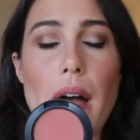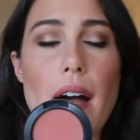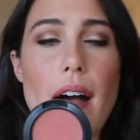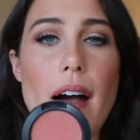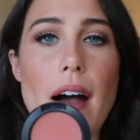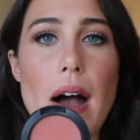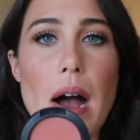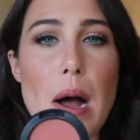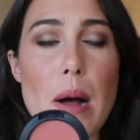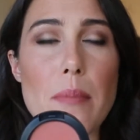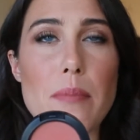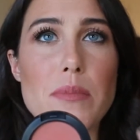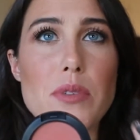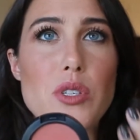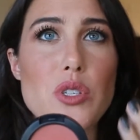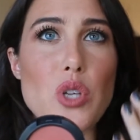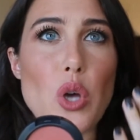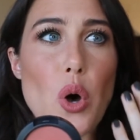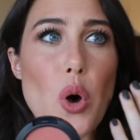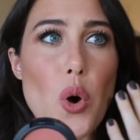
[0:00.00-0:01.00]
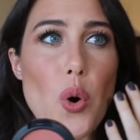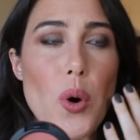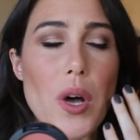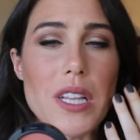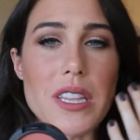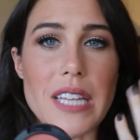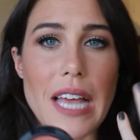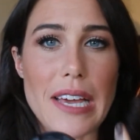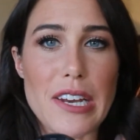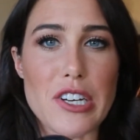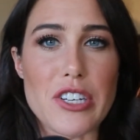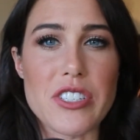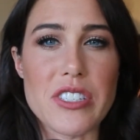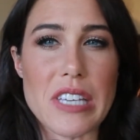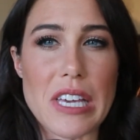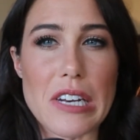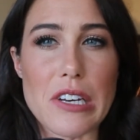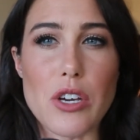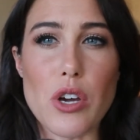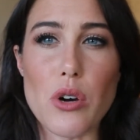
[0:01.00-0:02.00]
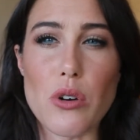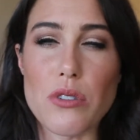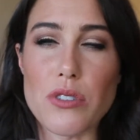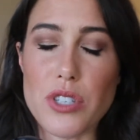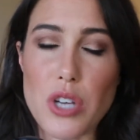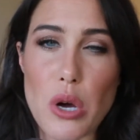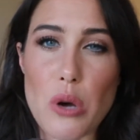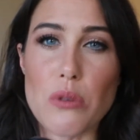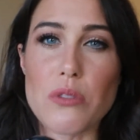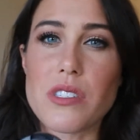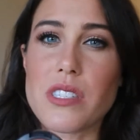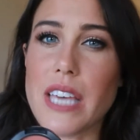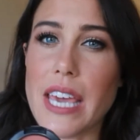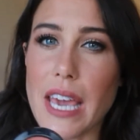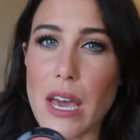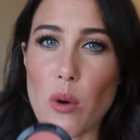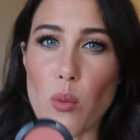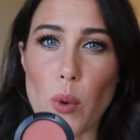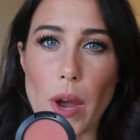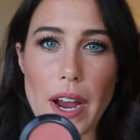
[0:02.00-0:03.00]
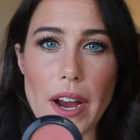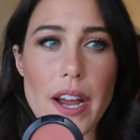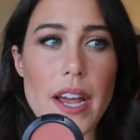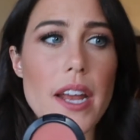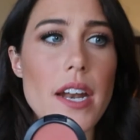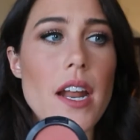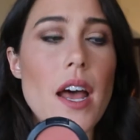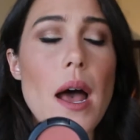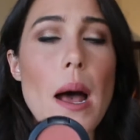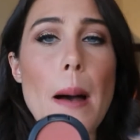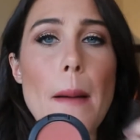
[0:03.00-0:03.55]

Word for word: Um, so lighter skin tones can't wear it,